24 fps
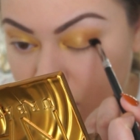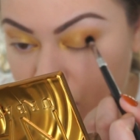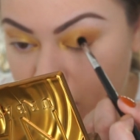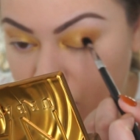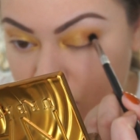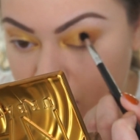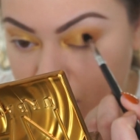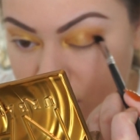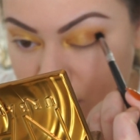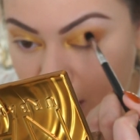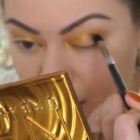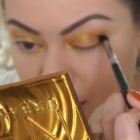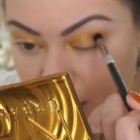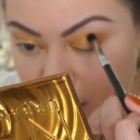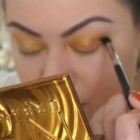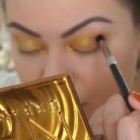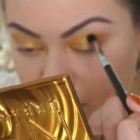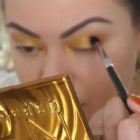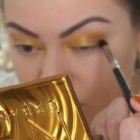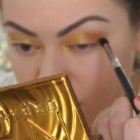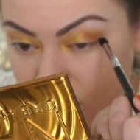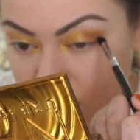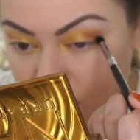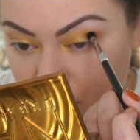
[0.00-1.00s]
just
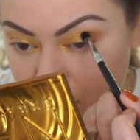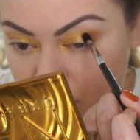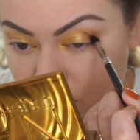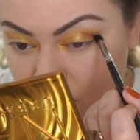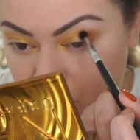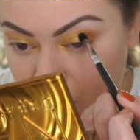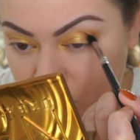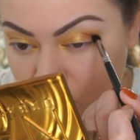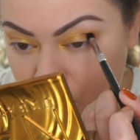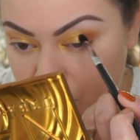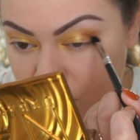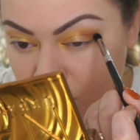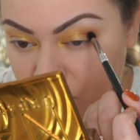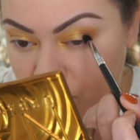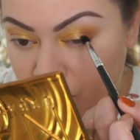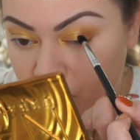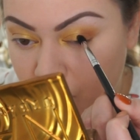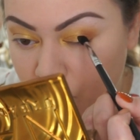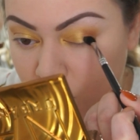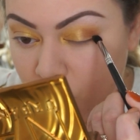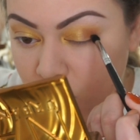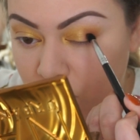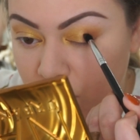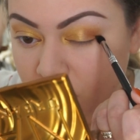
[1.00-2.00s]
adding a little bit of
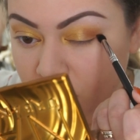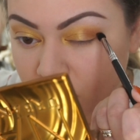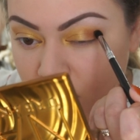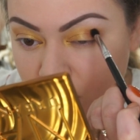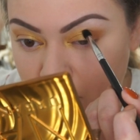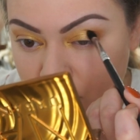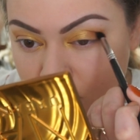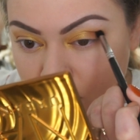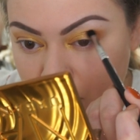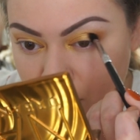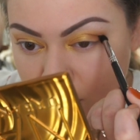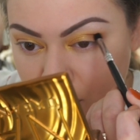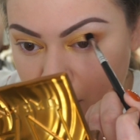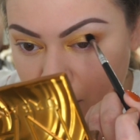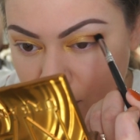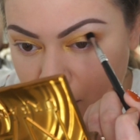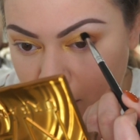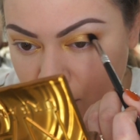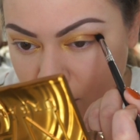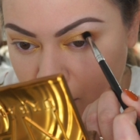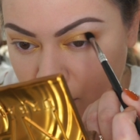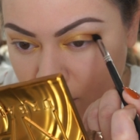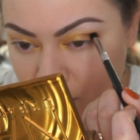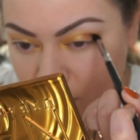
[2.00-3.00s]
more color
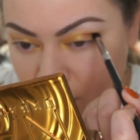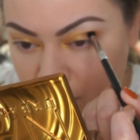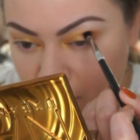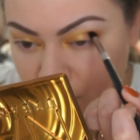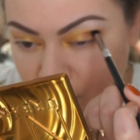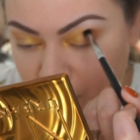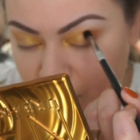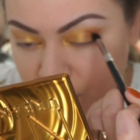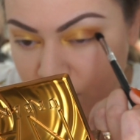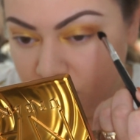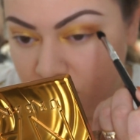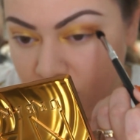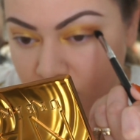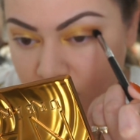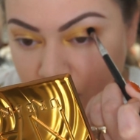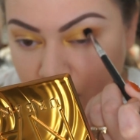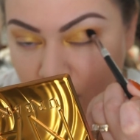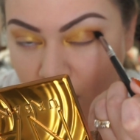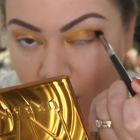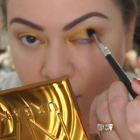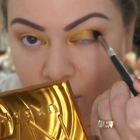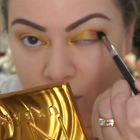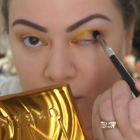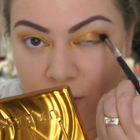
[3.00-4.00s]
here,
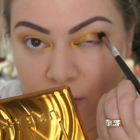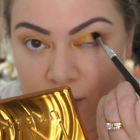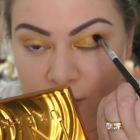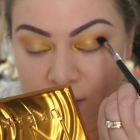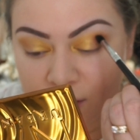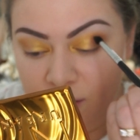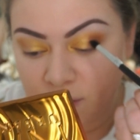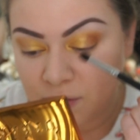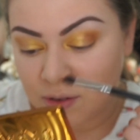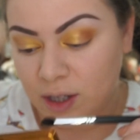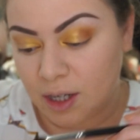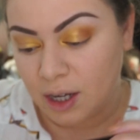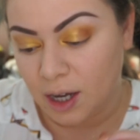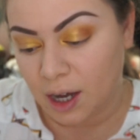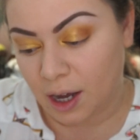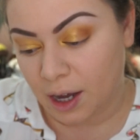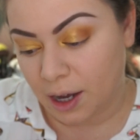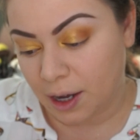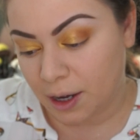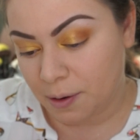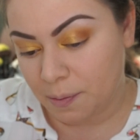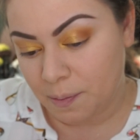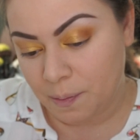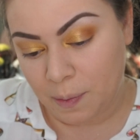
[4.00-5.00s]
the outer crease of the
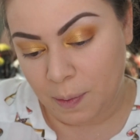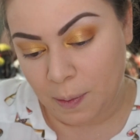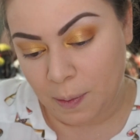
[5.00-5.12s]
eye,